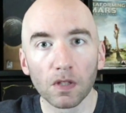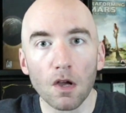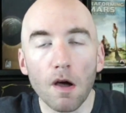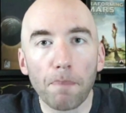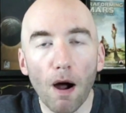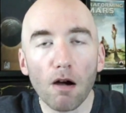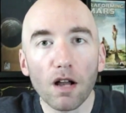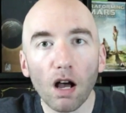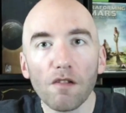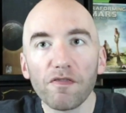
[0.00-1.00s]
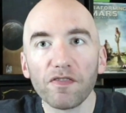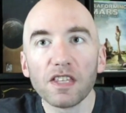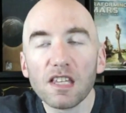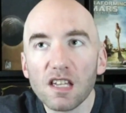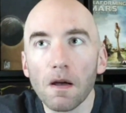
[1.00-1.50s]
Part of
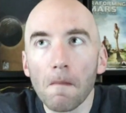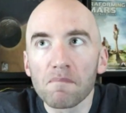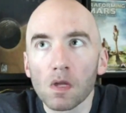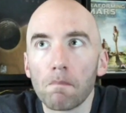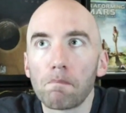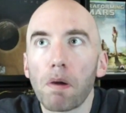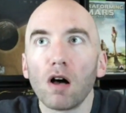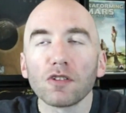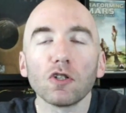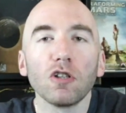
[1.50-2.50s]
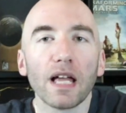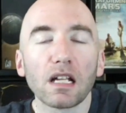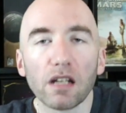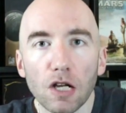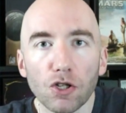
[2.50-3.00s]
the puzzle-like
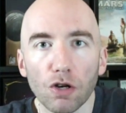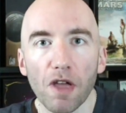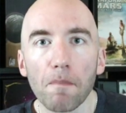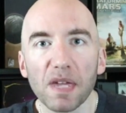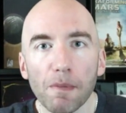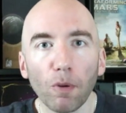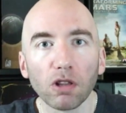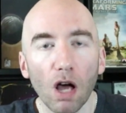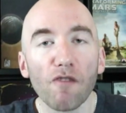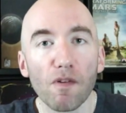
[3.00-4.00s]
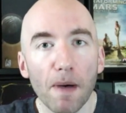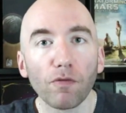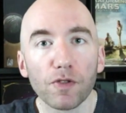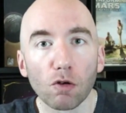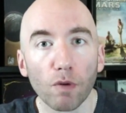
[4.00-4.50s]
nature that people love
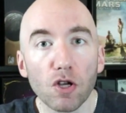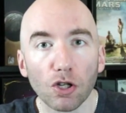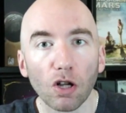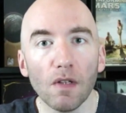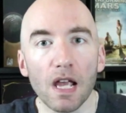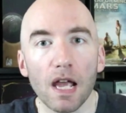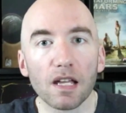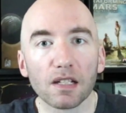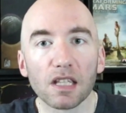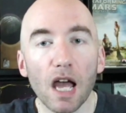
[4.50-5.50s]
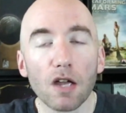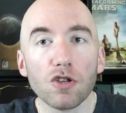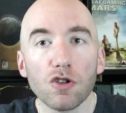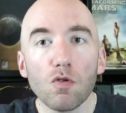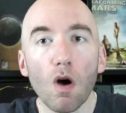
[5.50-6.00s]
about the original is that
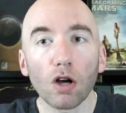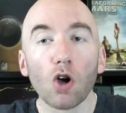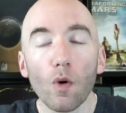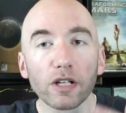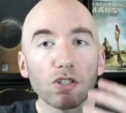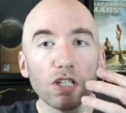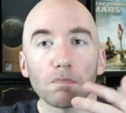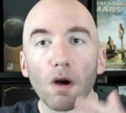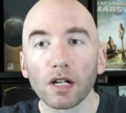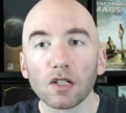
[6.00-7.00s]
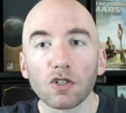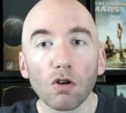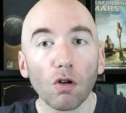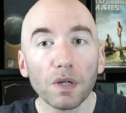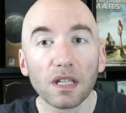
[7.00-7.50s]
you are going to these markets,
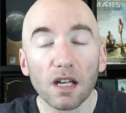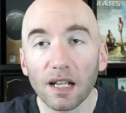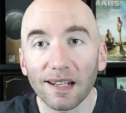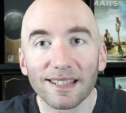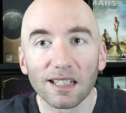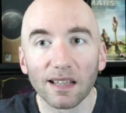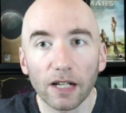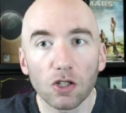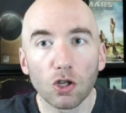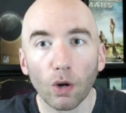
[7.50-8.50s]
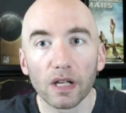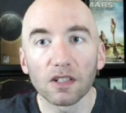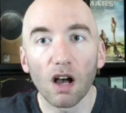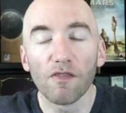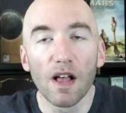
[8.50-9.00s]
you're only getting a select choice
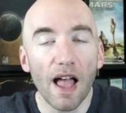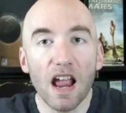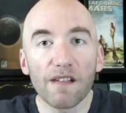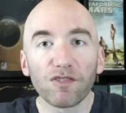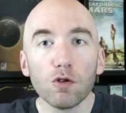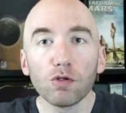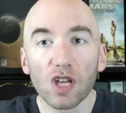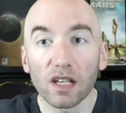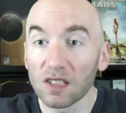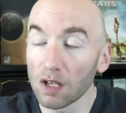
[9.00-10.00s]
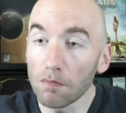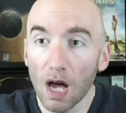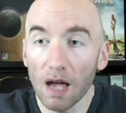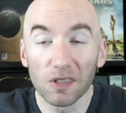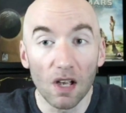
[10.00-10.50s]
of a few things,
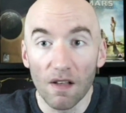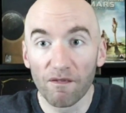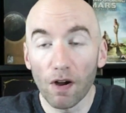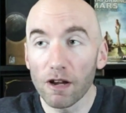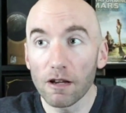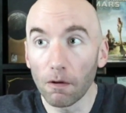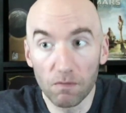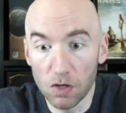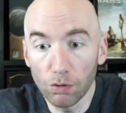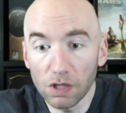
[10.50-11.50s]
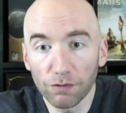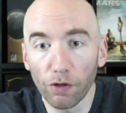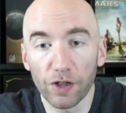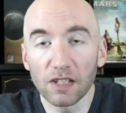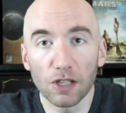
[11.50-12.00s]
sometimes very useful
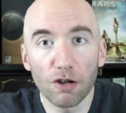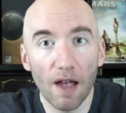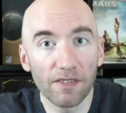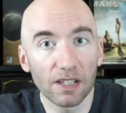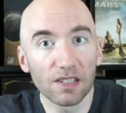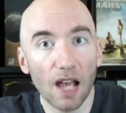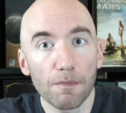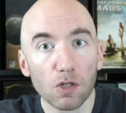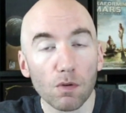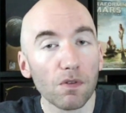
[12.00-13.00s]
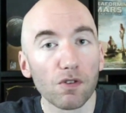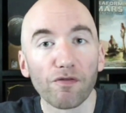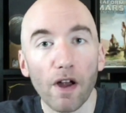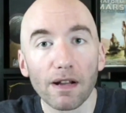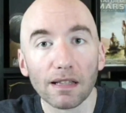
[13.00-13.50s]
things that you're having to decide between with your
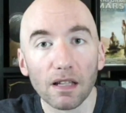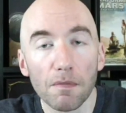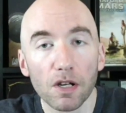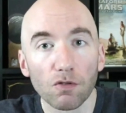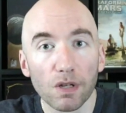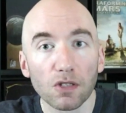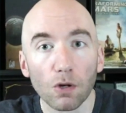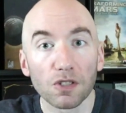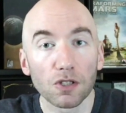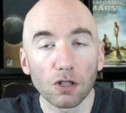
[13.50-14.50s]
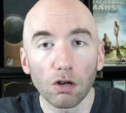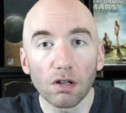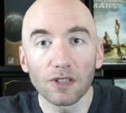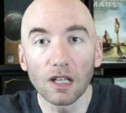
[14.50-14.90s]
very limited resources and currency,